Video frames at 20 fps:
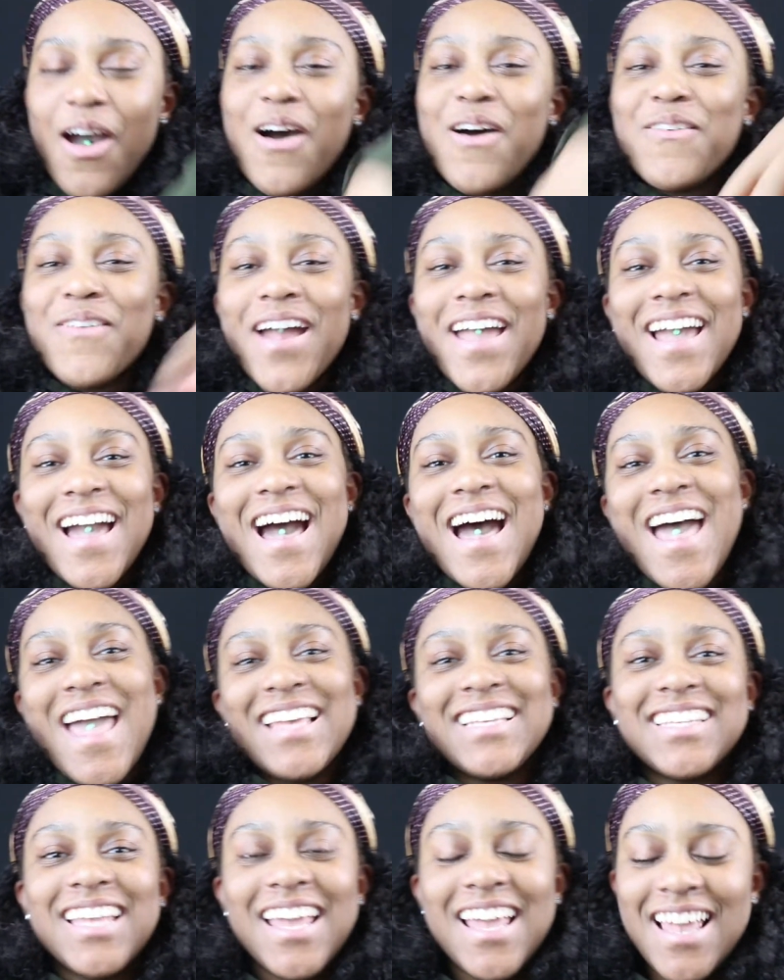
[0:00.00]
Alright,
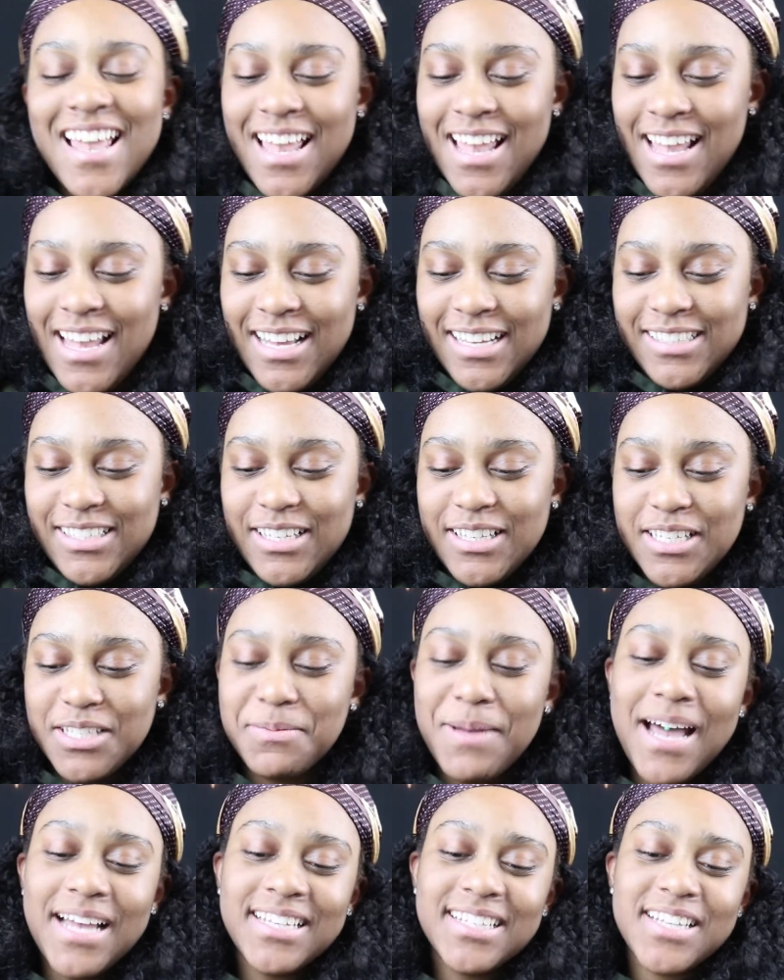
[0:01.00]
guys. So
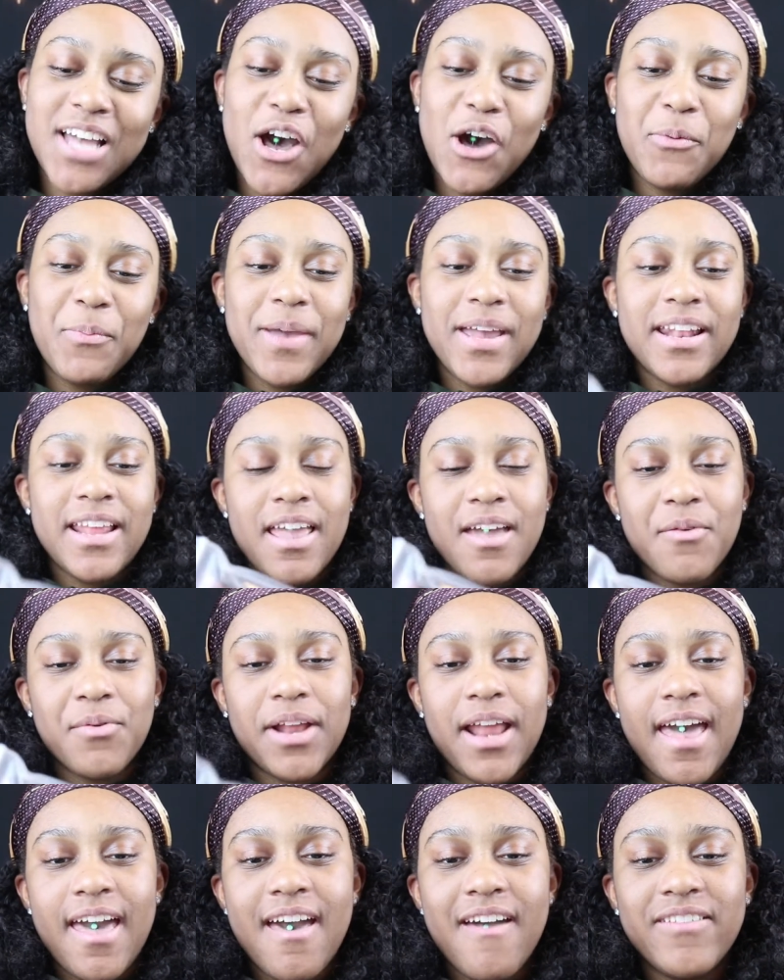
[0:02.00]
this box is open, and
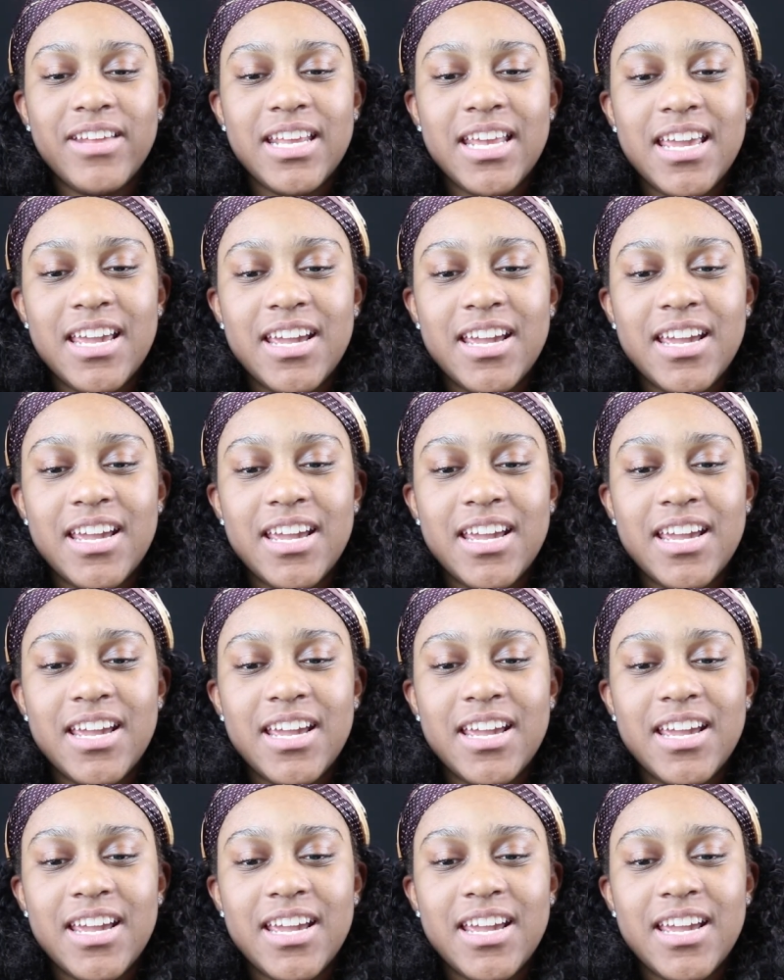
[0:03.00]
what I have in